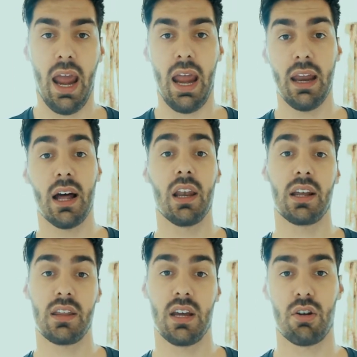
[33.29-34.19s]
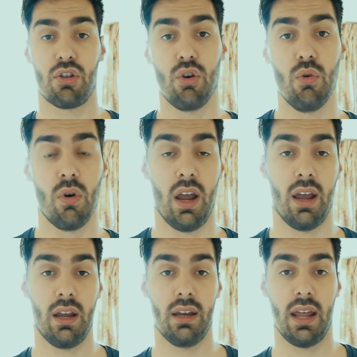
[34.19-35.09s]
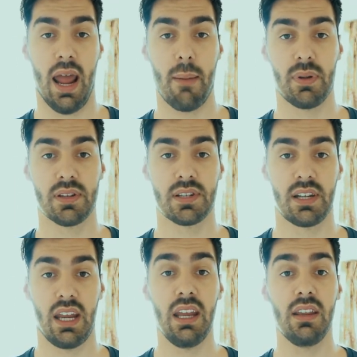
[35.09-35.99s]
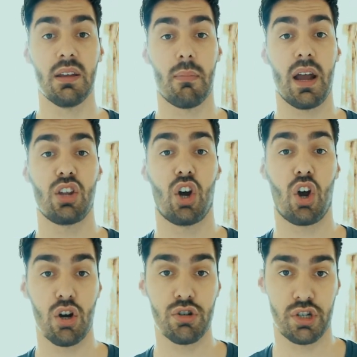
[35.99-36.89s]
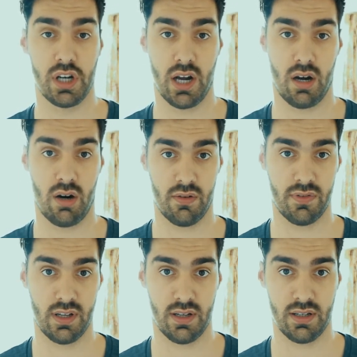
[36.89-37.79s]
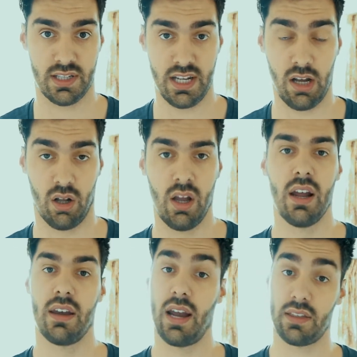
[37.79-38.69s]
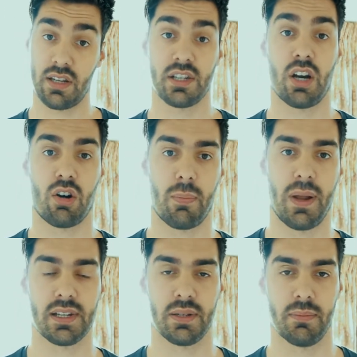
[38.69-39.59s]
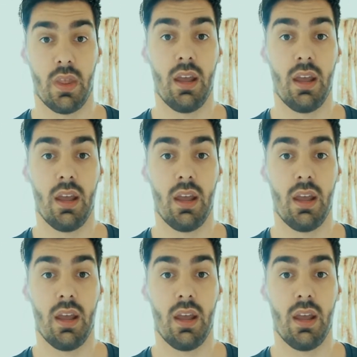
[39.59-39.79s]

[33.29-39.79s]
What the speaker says: and unlike the other two it happens in the mitochondria of the cell, not the sarcoplasm.